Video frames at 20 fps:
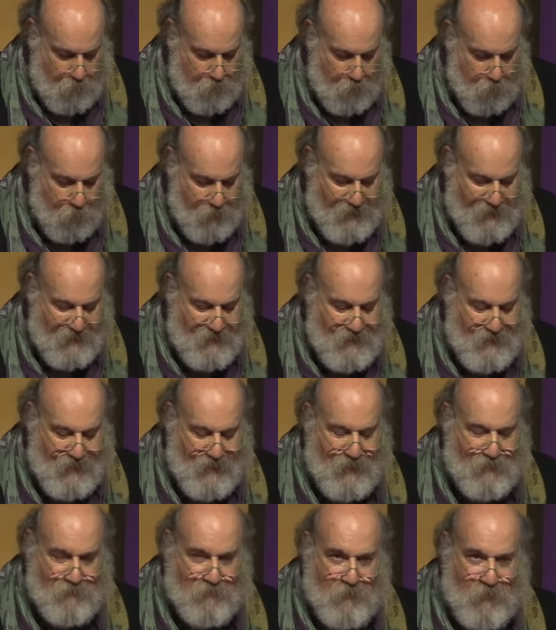we can
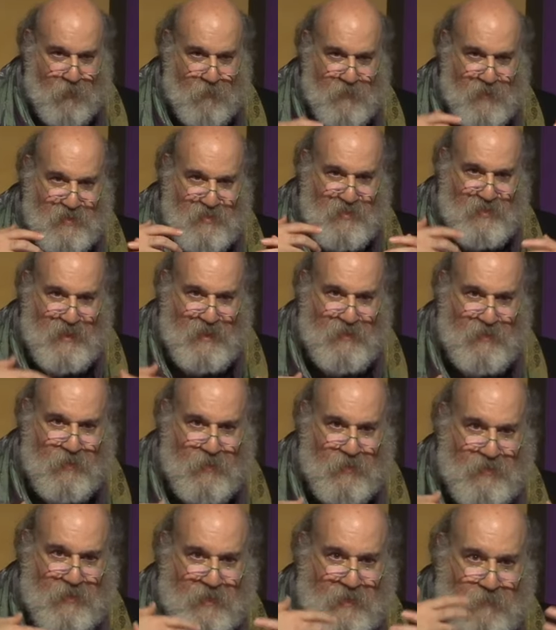get from the
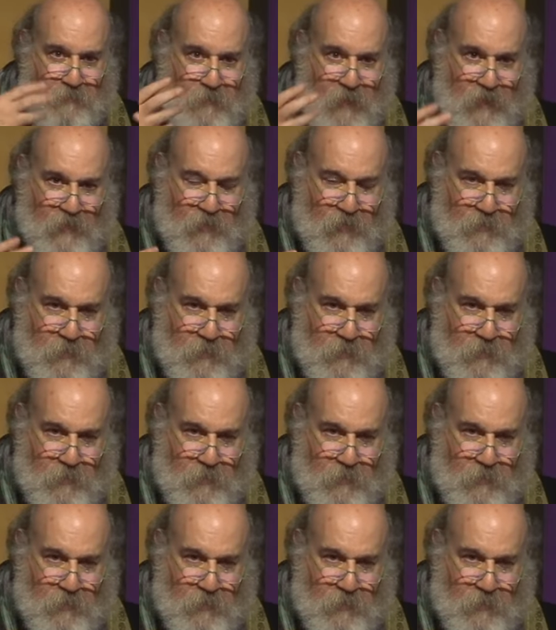signals that the mother